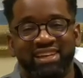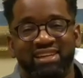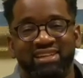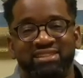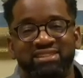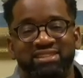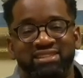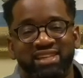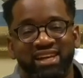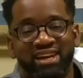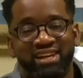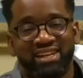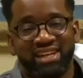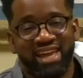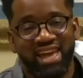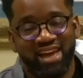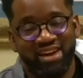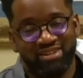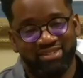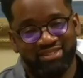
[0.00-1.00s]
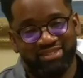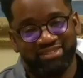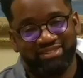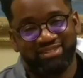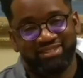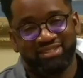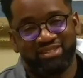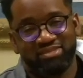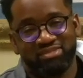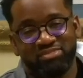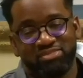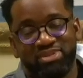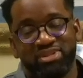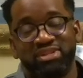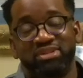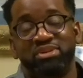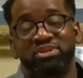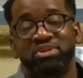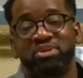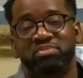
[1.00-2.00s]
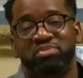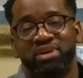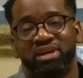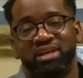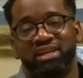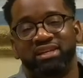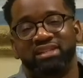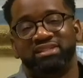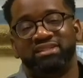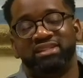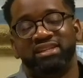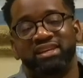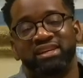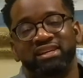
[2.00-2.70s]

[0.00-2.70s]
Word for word: share now, put it on your page